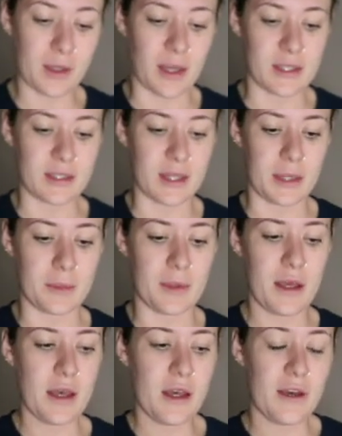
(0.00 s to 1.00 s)
Got some
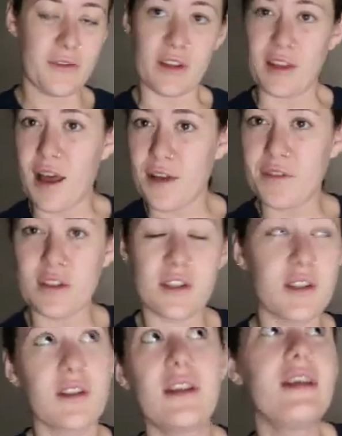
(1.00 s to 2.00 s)

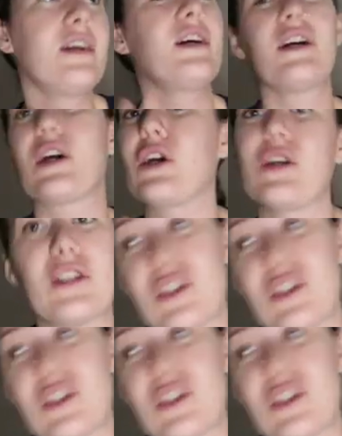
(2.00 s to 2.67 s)
falafel, good